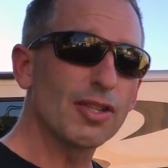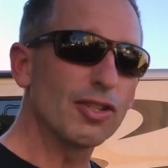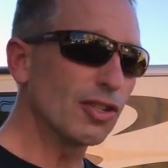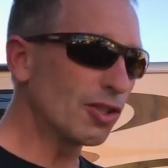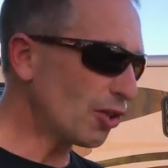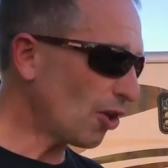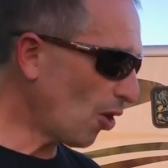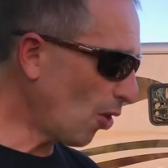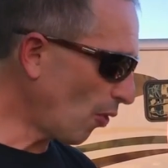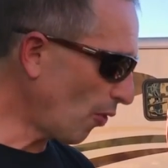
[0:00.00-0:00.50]

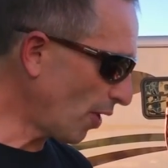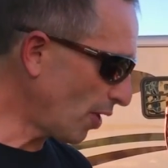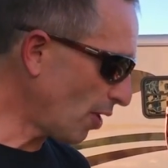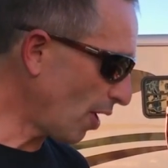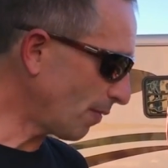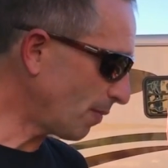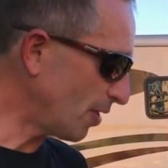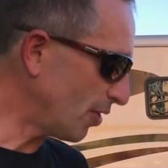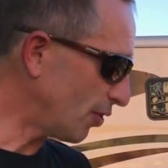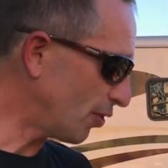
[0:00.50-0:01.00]
you'll know that
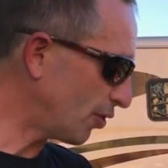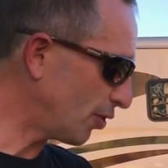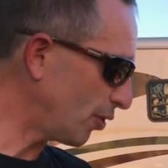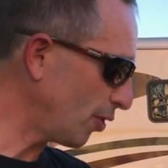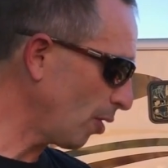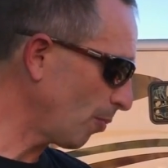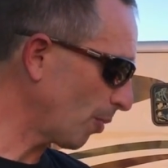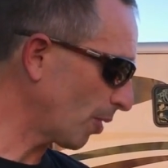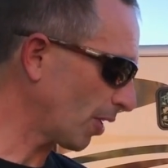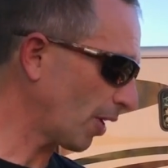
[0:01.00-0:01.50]
you have to be
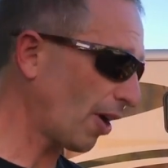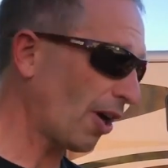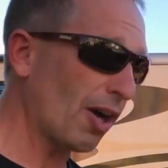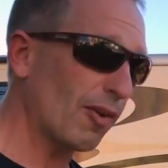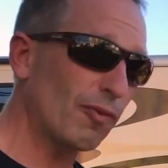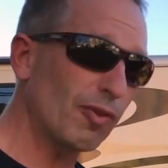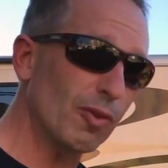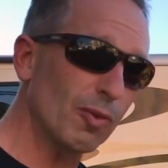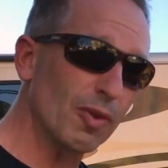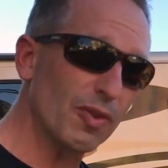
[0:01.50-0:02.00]
super
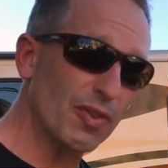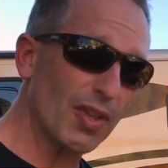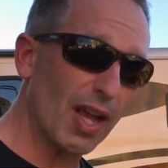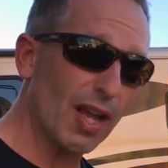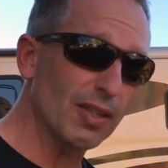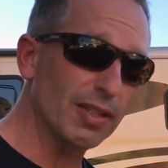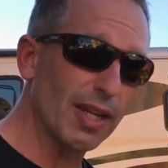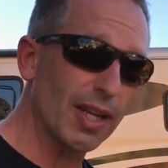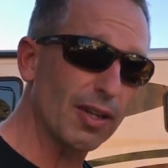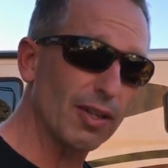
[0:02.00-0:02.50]
careful with the
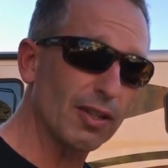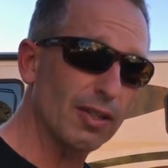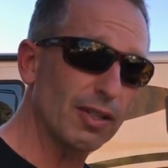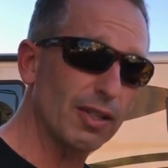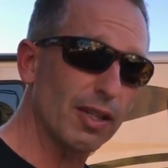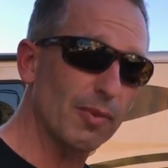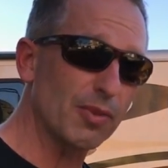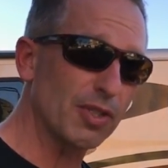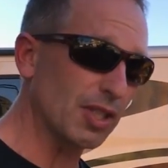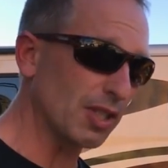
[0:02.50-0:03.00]
alligator
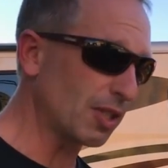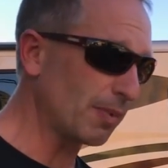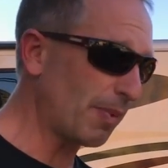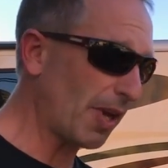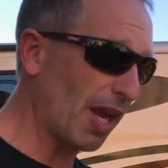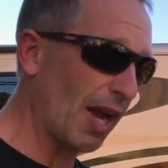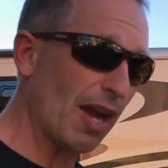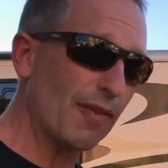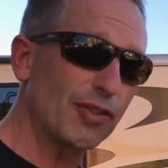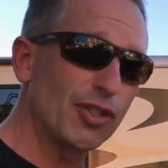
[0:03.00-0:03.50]
clips
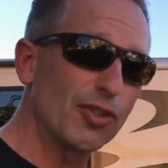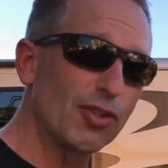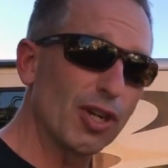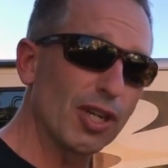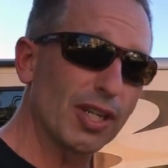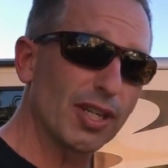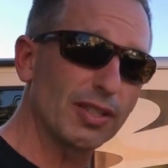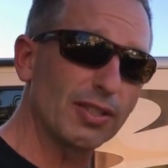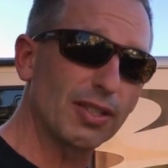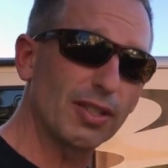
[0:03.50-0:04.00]
after you
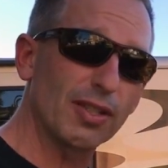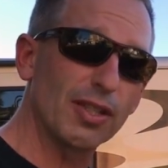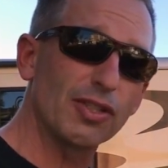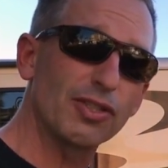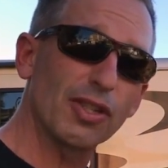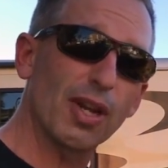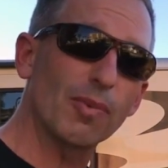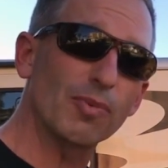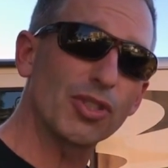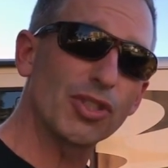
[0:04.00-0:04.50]
hook it to the
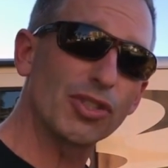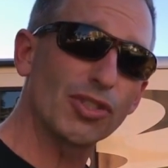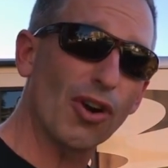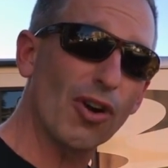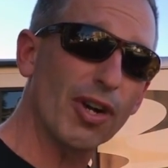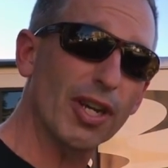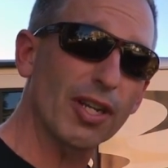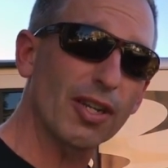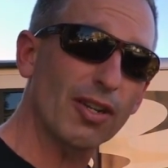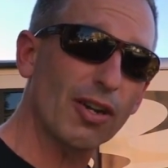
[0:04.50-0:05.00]
jump
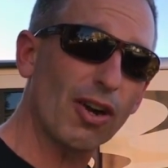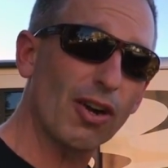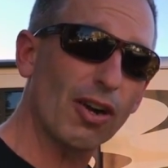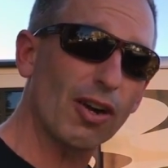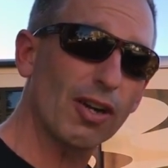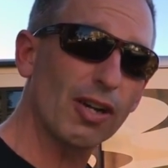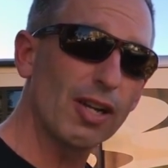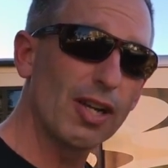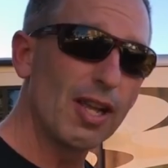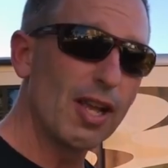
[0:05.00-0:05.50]
starting
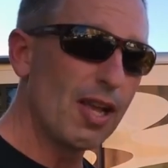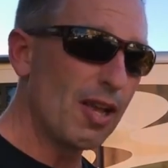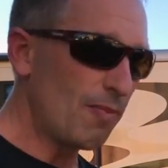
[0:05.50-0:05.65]
car,